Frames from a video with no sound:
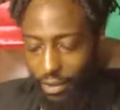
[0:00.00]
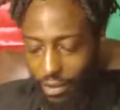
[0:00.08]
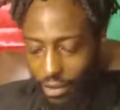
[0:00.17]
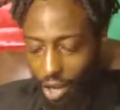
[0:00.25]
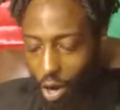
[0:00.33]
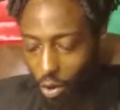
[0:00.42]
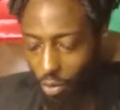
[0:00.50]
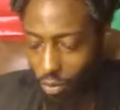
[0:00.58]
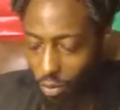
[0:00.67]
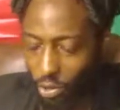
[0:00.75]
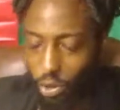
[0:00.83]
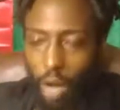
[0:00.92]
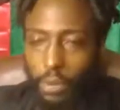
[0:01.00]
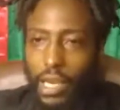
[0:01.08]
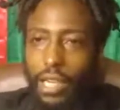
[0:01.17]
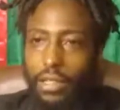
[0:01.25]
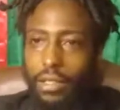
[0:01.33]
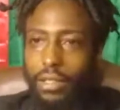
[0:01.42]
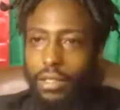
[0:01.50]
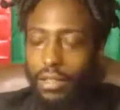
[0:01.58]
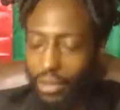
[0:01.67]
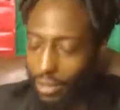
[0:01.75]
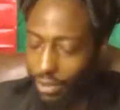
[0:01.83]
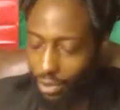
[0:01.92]
So when Trump say,
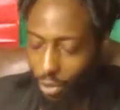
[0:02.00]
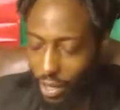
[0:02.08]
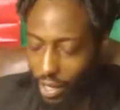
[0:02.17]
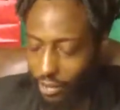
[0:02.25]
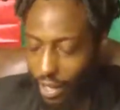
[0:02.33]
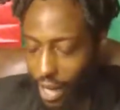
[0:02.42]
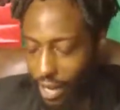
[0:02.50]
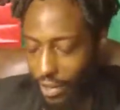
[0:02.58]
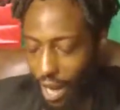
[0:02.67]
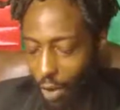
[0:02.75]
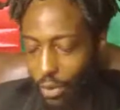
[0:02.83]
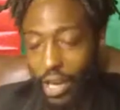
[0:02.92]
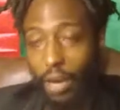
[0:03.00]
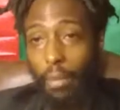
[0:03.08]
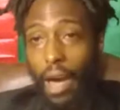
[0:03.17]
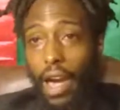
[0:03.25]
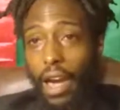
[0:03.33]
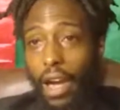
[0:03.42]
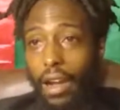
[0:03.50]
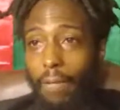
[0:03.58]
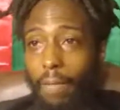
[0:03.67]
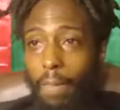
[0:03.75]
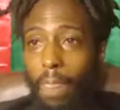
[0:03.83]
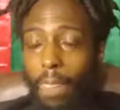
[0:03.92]
do these things, y'all, we get mad.
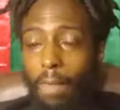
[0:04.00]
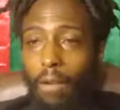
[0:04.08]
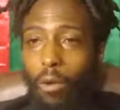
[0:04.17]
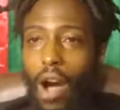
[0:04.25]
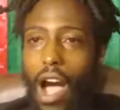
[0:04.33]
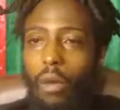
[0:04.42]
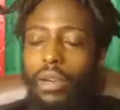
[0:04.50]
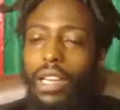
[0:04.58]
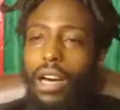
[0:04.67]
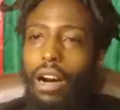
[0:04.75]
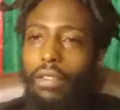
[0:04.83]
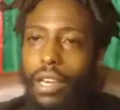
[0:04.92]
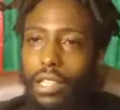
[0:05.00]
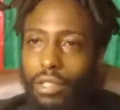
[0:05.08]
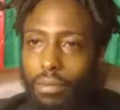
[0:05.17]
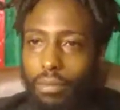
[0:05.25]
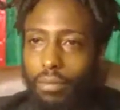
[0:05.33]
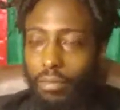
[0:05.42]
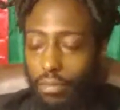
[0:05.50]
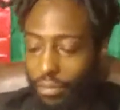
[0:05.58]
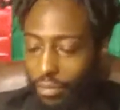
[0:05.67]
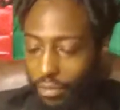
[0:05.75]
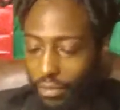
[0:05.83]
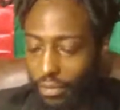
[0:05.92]
Why? We love Egypt.
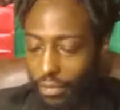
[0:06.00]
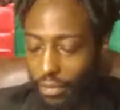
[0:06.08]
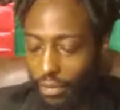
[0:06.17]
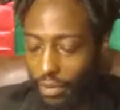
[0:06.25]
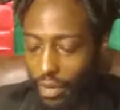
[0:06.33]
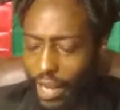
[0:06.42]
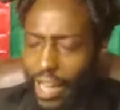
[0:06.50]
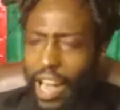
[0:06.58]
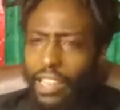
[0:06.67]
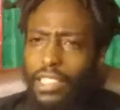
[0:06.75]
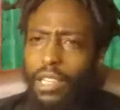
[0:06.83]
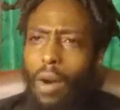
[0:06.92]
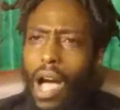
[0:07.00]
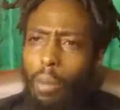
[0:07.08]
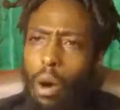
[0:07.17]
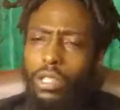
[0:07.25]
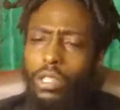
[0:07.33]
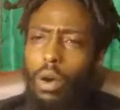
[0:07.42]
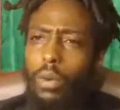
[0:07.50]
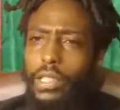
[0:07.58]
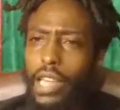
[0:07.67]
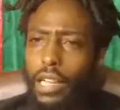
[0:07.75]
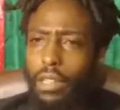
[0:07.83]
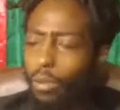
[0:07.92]
Now y'all ain't see why Moses was
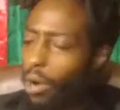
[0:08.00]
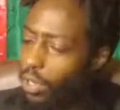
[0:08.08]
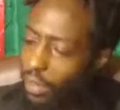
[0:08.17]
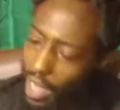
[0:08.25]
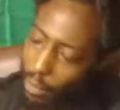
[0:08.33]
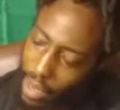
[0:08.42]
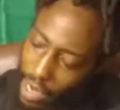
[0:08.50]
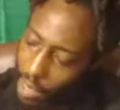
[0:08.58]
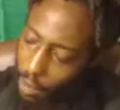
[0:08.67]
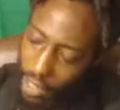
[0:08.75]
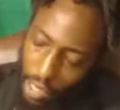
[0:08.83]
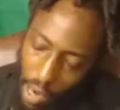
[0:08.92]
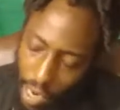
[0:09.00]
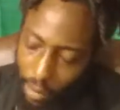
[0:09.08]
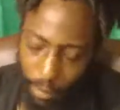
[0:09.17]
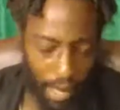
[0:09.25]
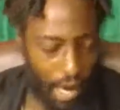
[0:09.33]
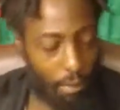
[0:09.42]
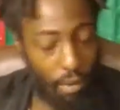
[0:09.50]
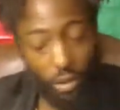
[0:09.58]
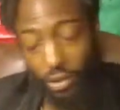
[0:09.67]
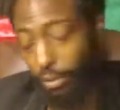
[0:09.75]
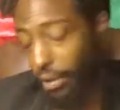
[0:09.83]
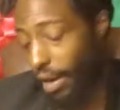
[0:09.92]
rejected. Moses like, man, come on, let's go out there. Man,
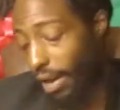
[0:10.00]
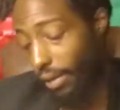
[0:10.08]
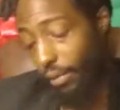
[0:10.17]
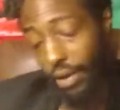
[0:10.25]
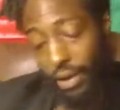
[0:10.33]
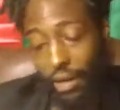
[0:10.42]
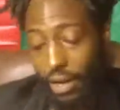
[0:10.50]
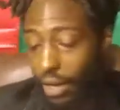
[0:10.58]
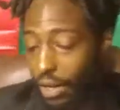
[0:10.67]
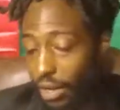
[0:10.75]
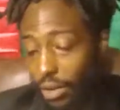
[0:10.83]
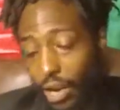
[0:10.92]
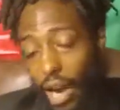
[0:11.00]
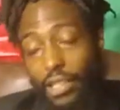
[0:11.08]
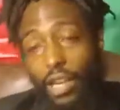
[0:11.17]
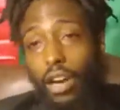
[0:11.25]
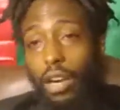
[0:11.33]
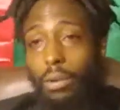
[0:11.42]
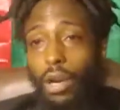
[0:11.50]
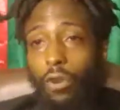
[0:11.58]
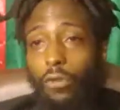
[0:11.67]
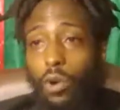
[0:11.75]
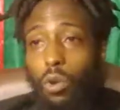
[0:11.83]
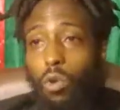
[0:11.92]
Moses, man, you got us out here with
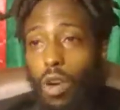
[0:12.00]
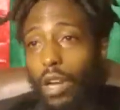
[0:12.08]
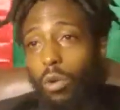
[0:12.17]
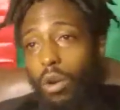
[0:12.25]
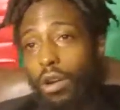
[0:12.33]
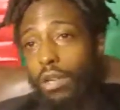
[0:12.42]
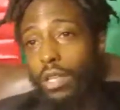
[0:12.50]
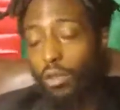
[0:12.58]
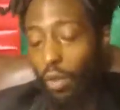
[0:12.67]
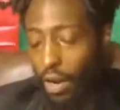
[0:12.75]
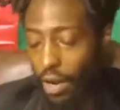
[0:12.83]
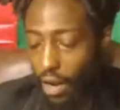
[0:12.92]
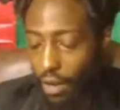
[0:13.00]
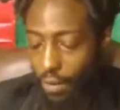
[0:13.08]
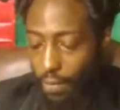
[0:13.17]
no food. We in the wilderness right now.